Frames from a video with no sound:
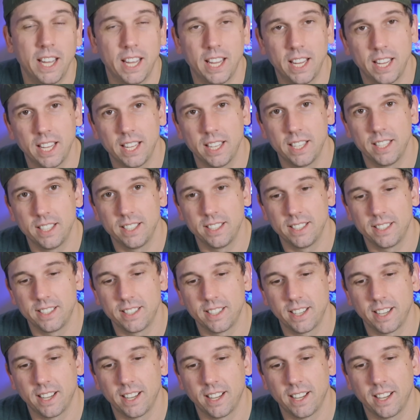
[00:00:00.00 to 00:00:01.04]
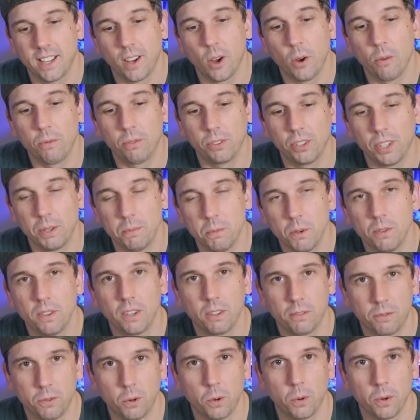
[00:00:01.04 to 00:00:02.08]
and uh, hopefully
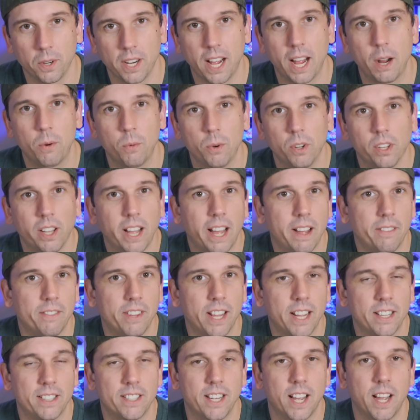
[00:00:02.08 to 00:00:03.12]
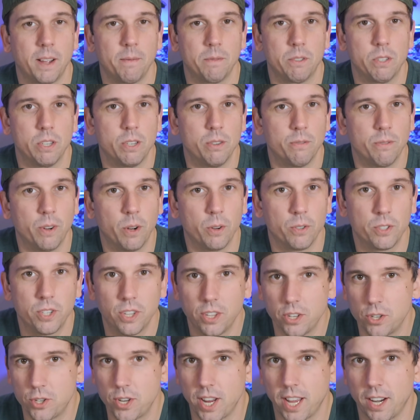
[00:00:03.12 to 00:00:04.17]
moving forward I will have that time to devote to
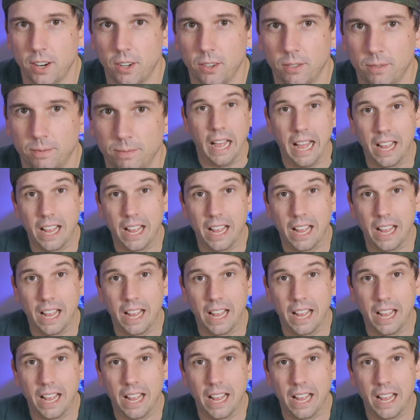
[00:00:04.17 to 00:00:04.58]
the channel.